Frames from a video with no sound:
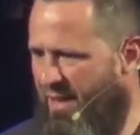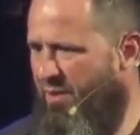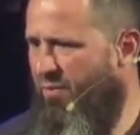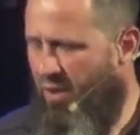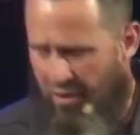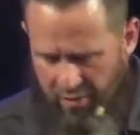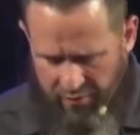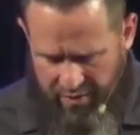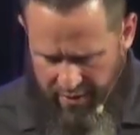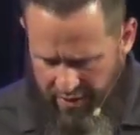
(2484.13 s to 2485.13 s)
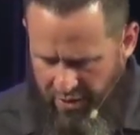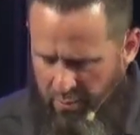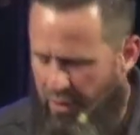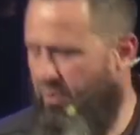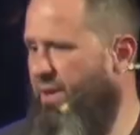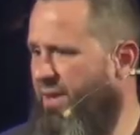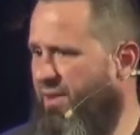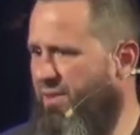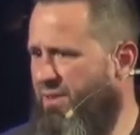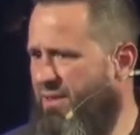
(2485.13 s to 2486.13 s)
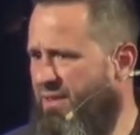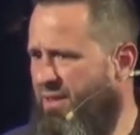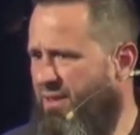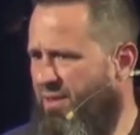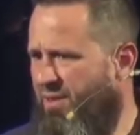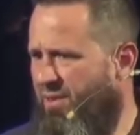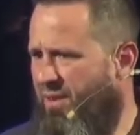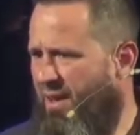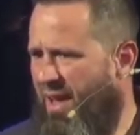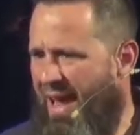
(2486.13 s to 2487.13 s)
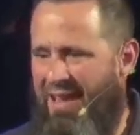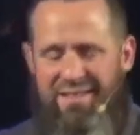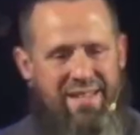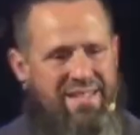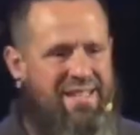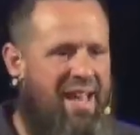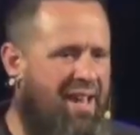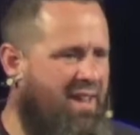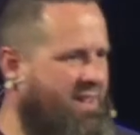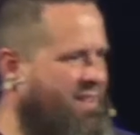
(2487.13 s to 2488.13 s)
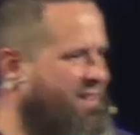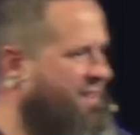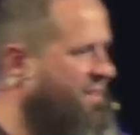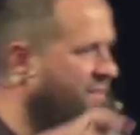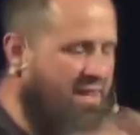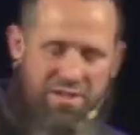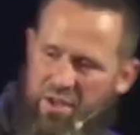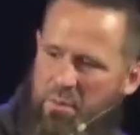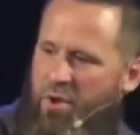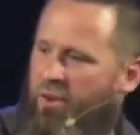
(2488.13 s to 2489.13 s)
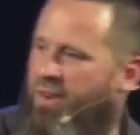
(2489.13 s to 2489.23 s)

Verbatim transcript: to get involved in community and to take these